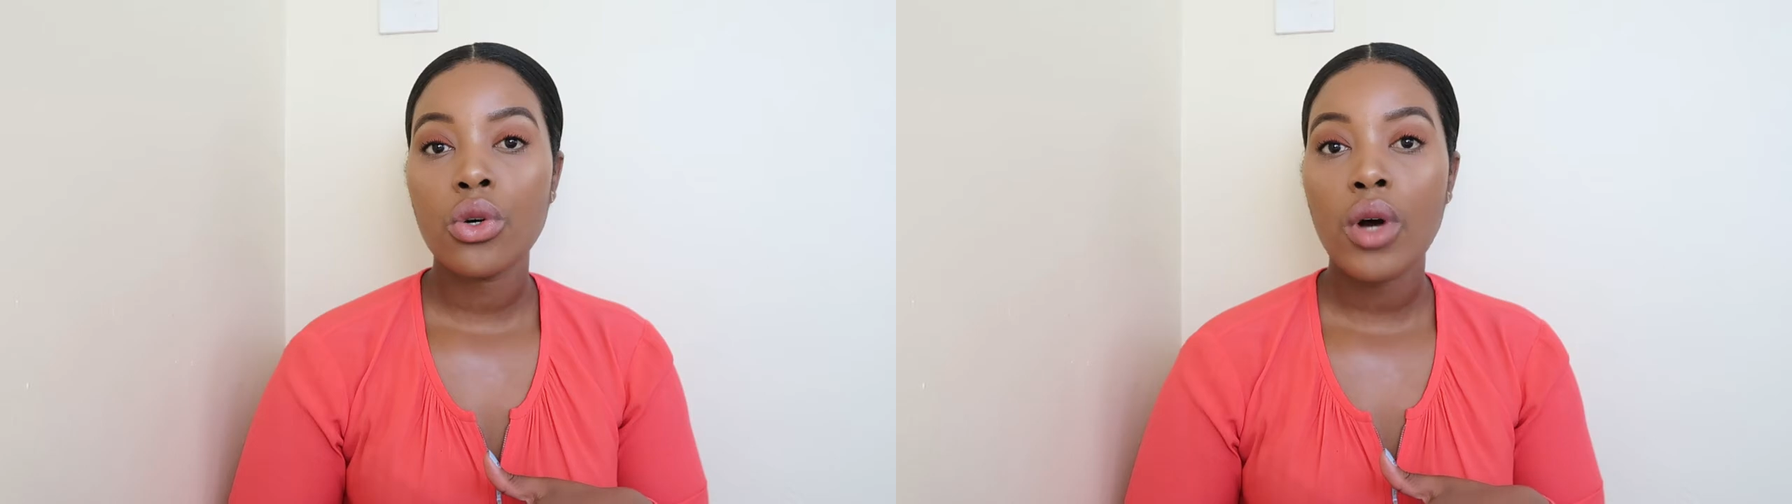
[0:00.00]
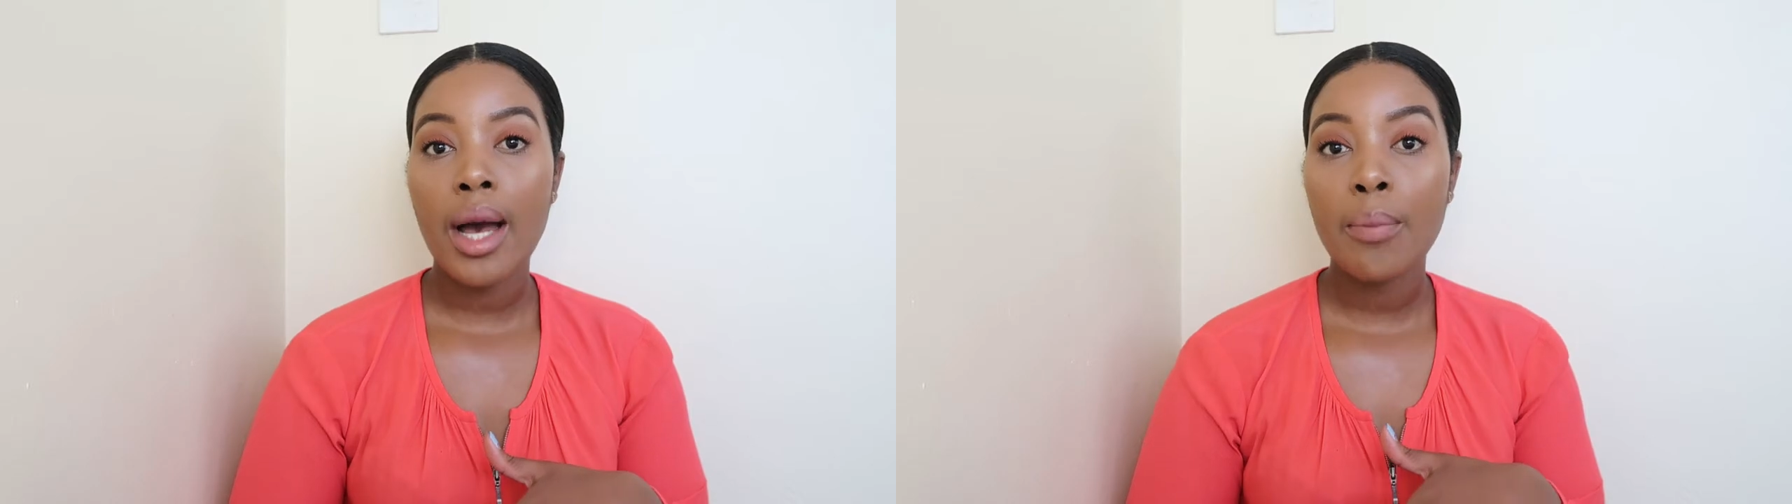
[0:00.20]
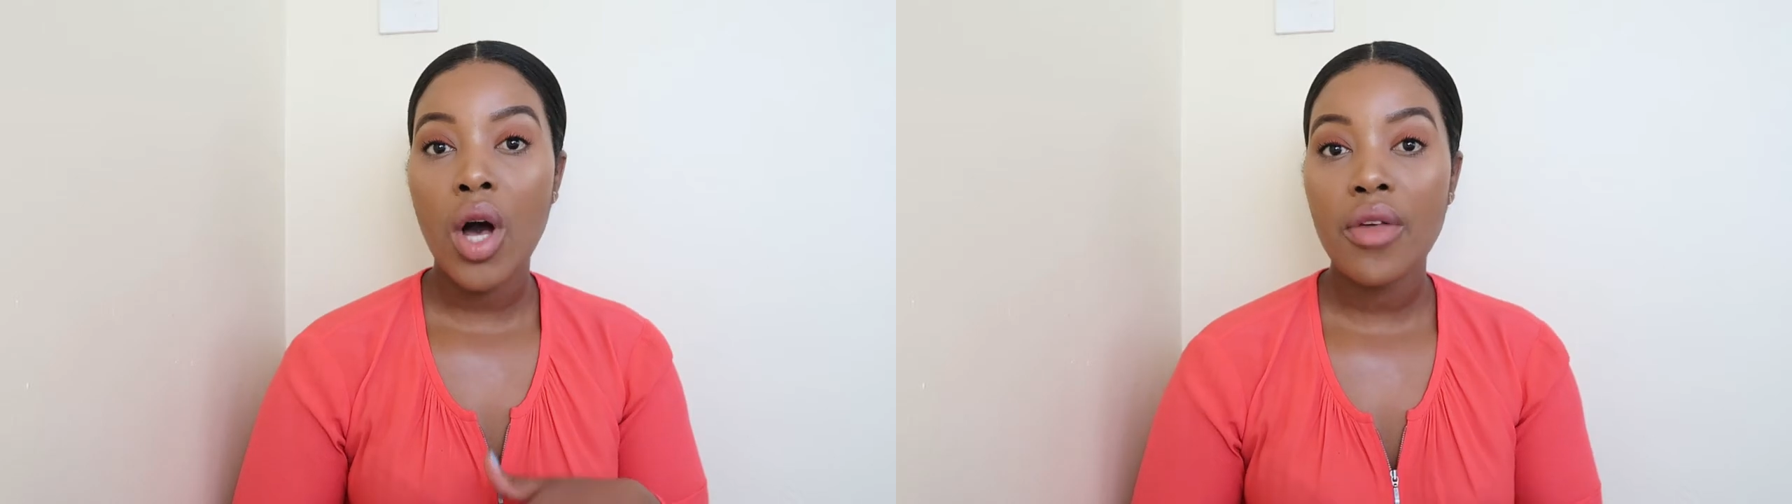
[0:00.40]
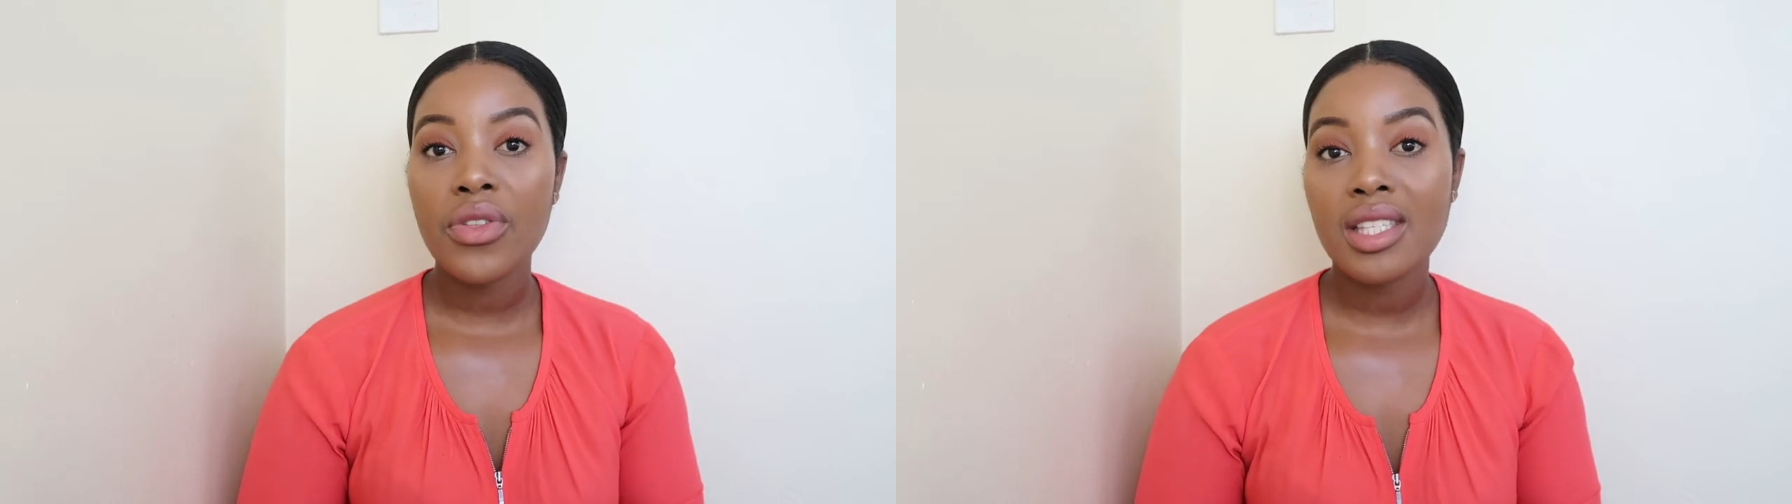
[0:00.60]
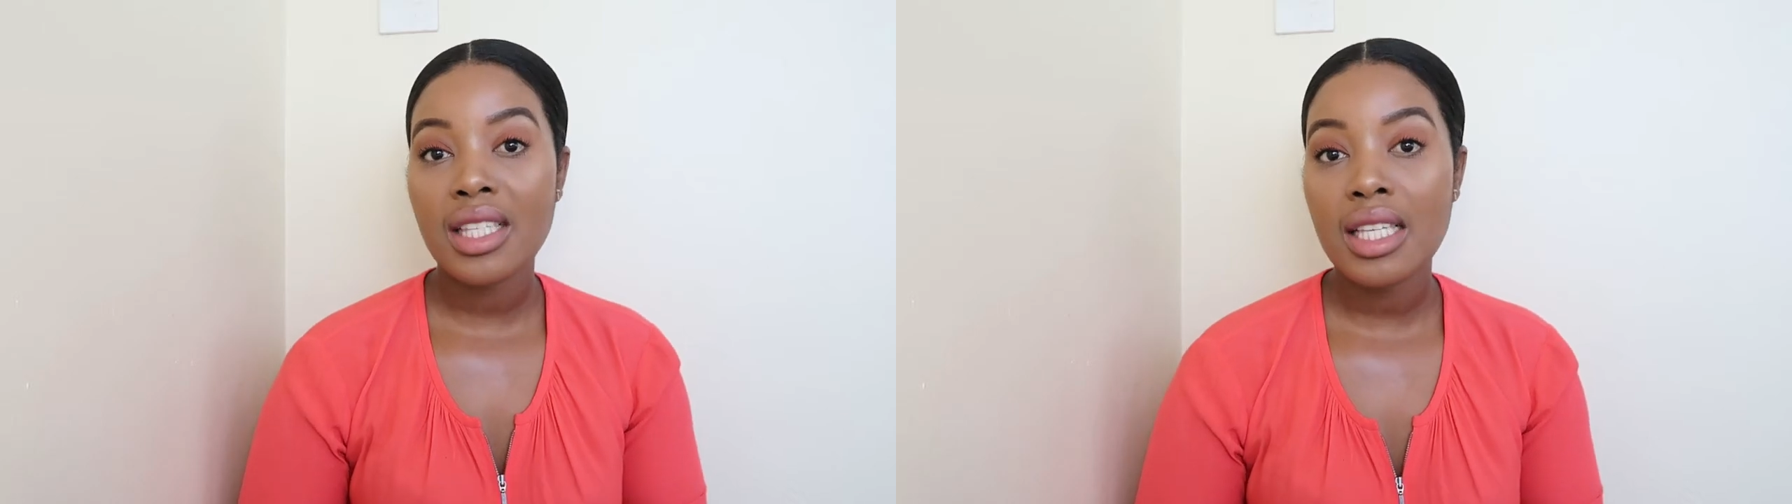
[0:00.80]
know,
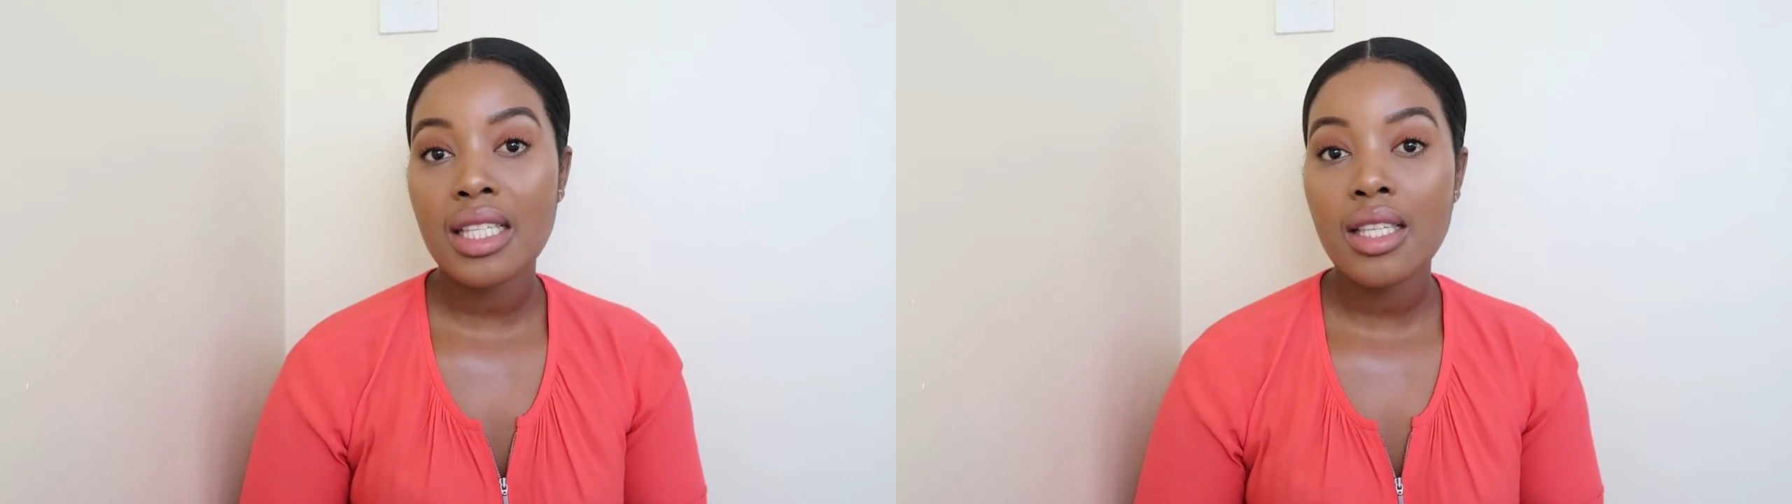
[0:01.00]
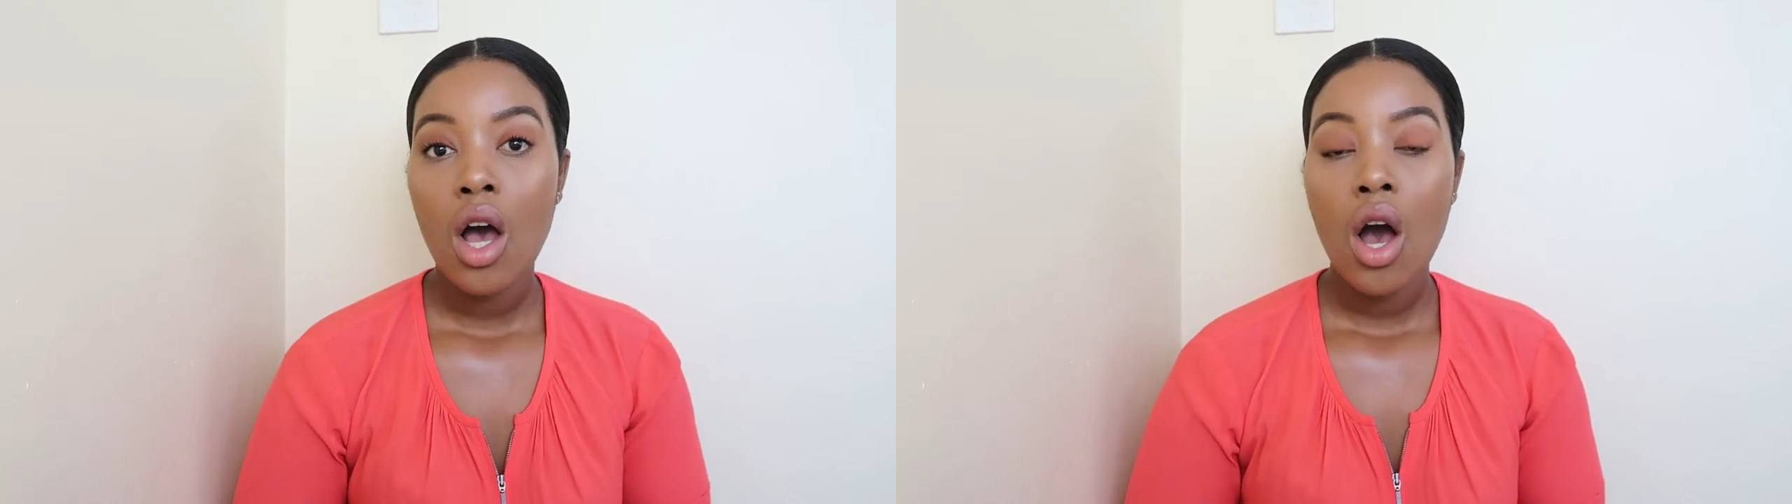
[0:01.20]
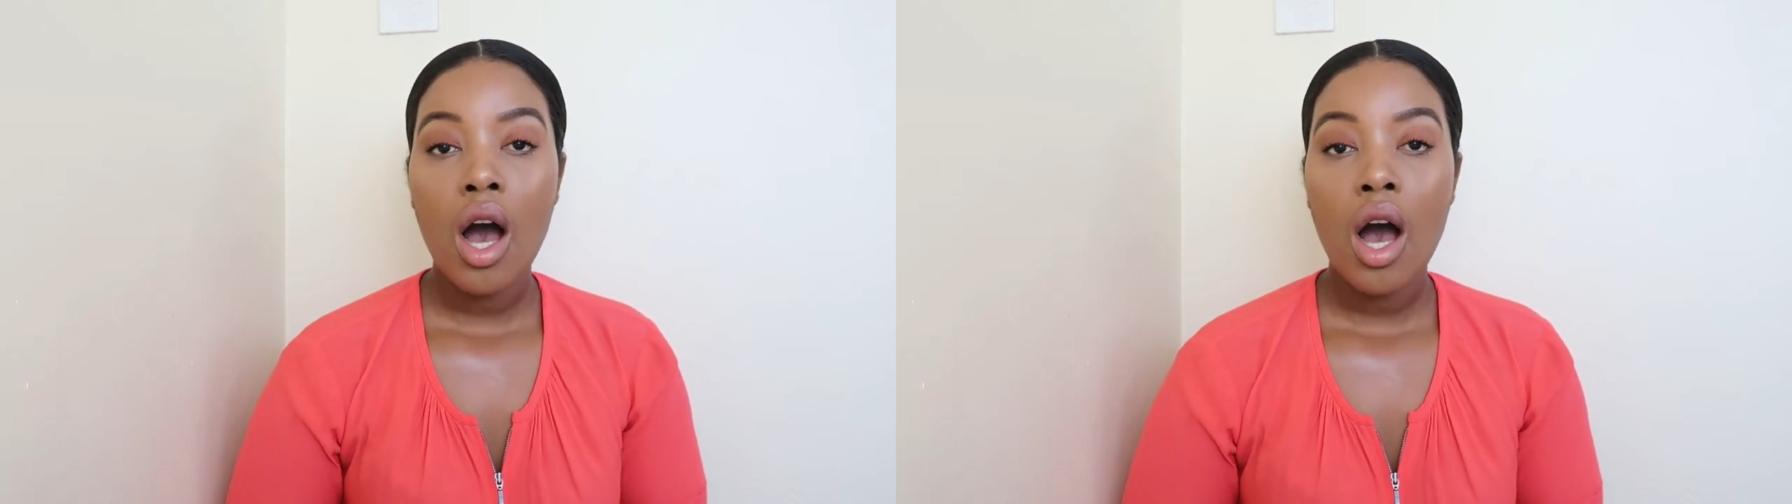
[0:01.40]
hypotheses